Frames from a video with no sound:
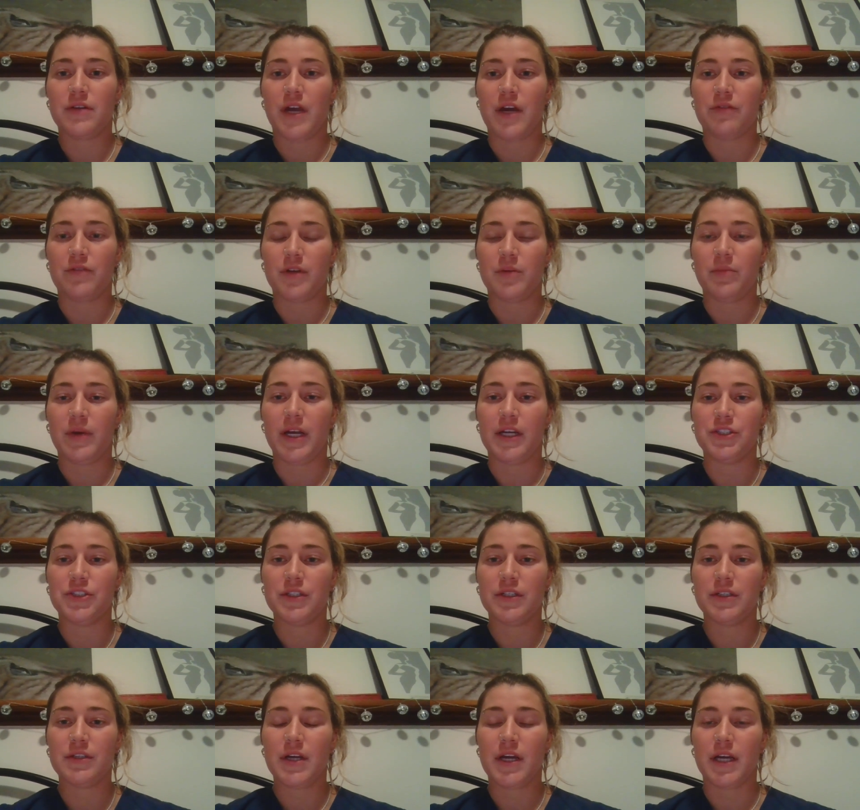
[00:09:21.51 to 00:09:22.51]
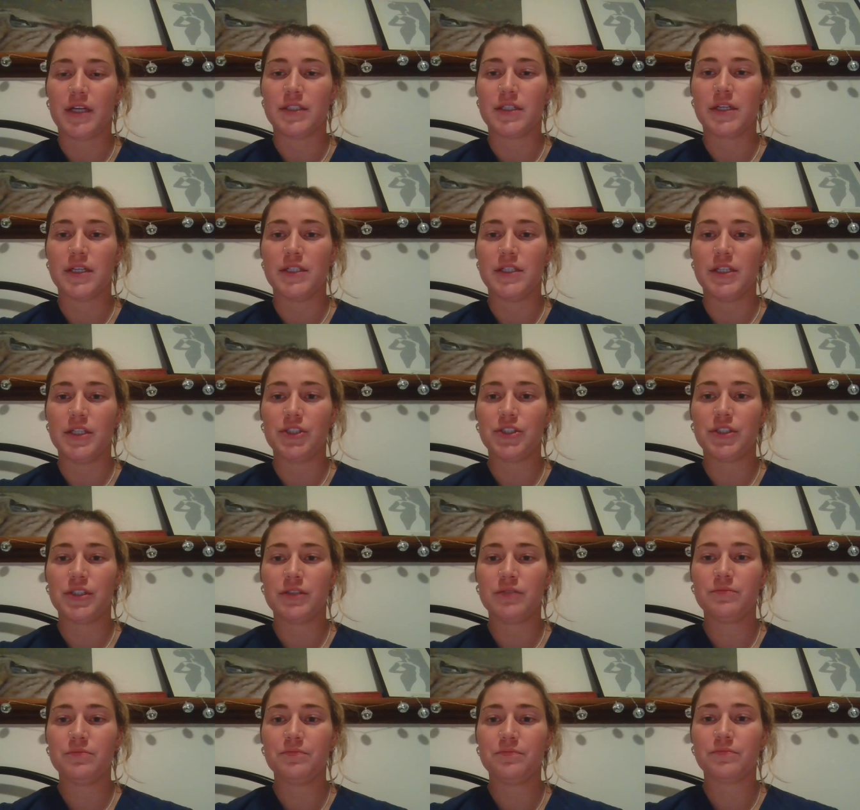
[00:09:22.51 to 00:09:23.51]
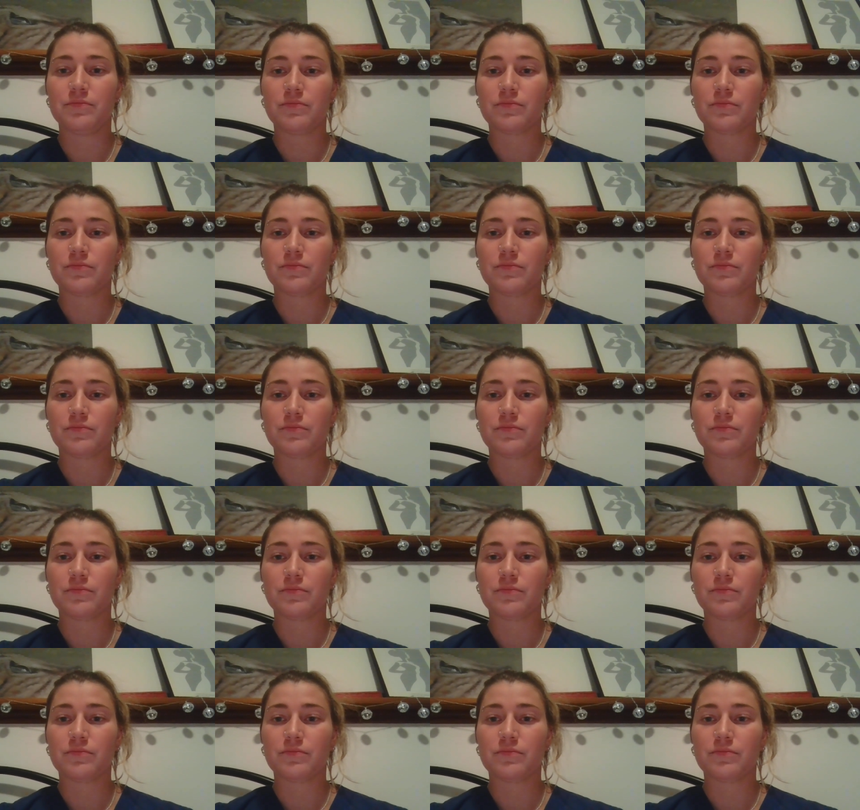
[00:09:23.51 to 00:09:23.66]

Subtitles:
every patient and condition,